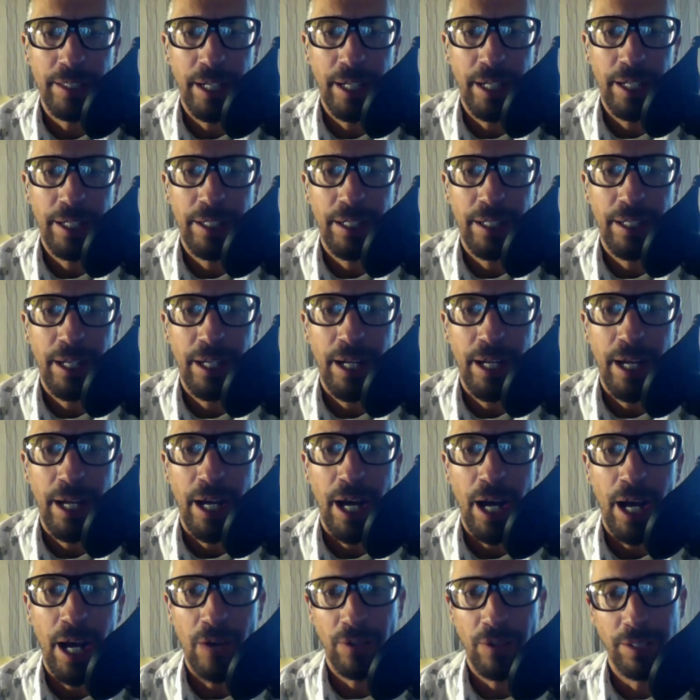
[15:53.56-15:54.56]

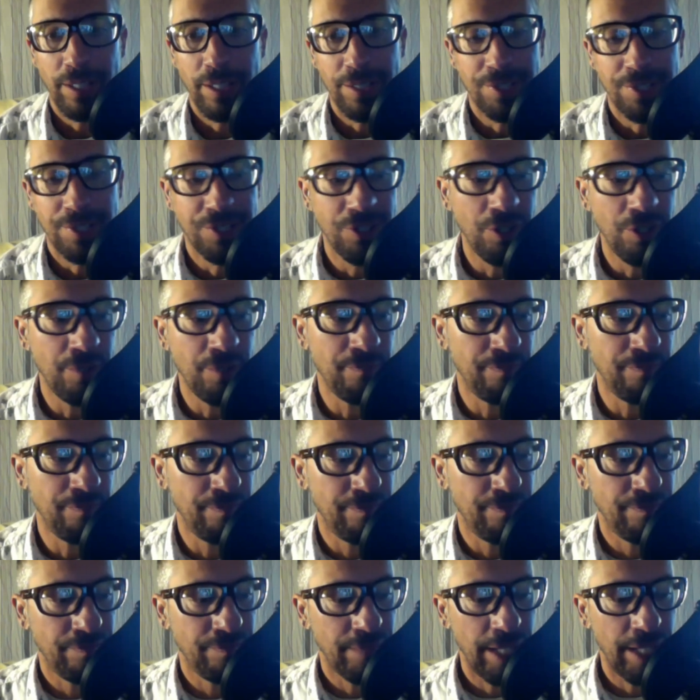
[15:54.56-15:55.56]
I would
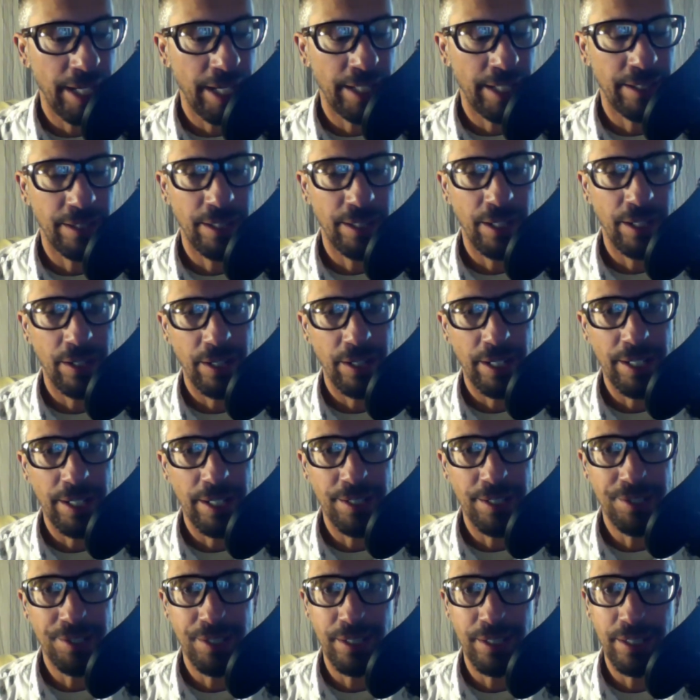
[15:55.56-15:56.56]
assume that there
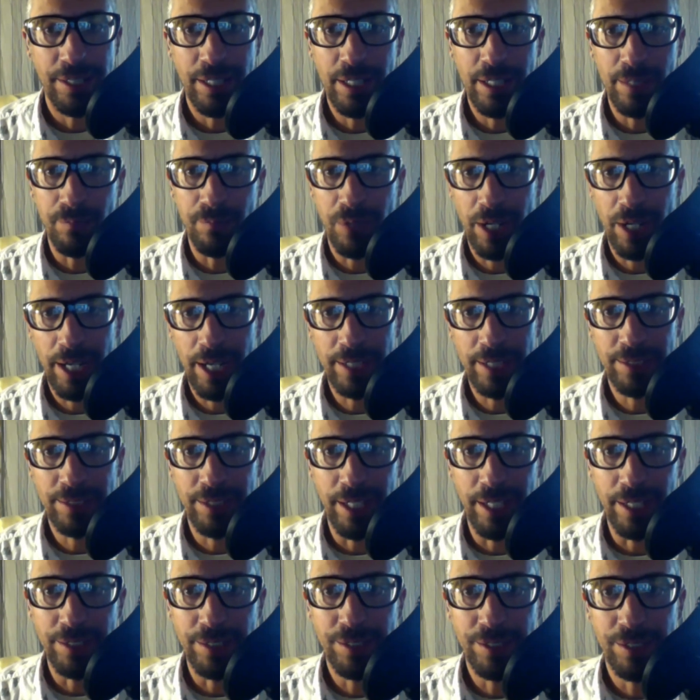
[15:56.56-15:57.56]
is indeed a
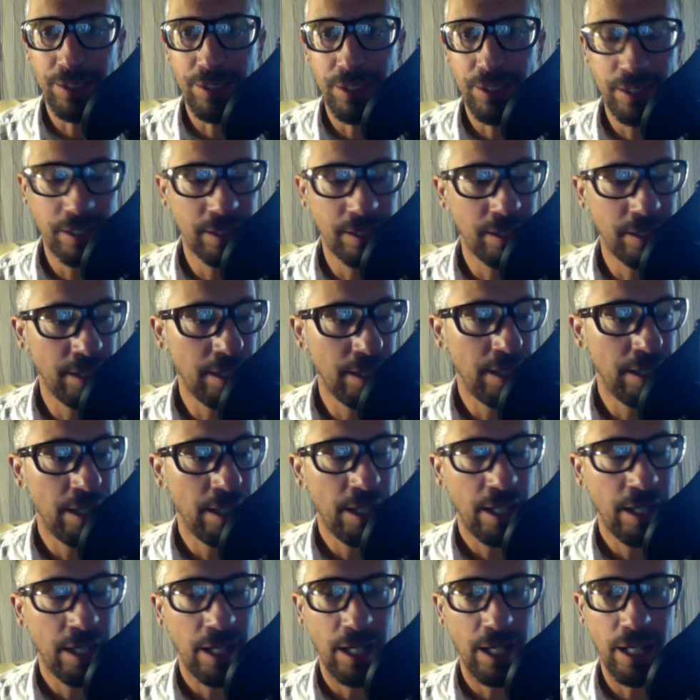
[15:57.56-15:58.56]
process
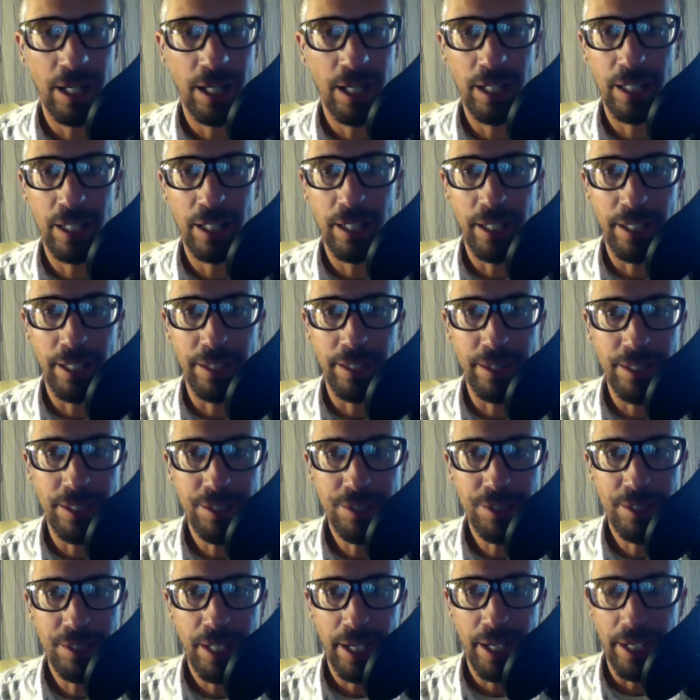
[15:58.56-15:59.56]
in
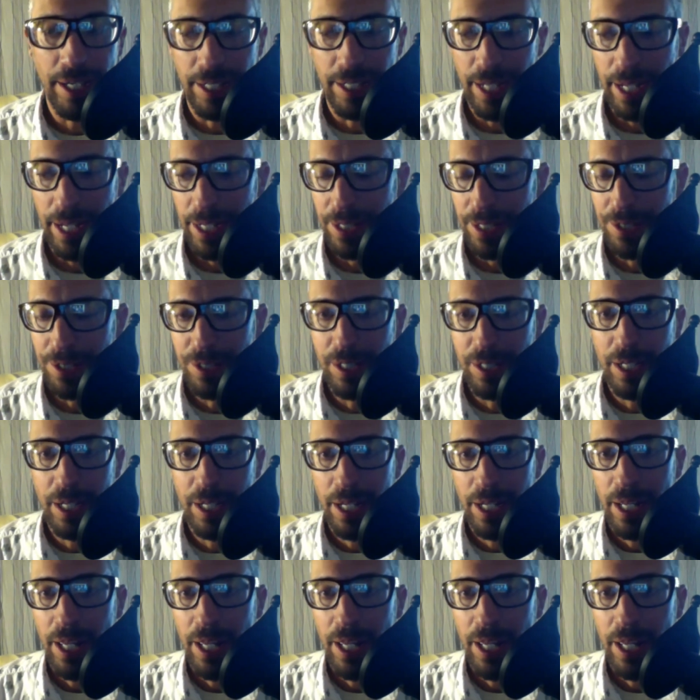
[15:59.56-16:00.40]
this day and age.